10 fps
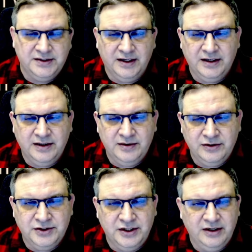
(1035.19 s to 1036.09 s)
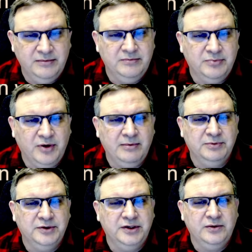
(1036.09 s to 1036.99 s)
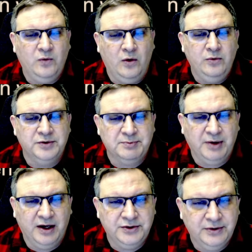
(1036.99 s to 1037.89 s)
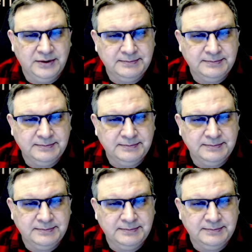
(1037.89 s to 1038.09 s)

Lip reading: your GM probably won't respond to it.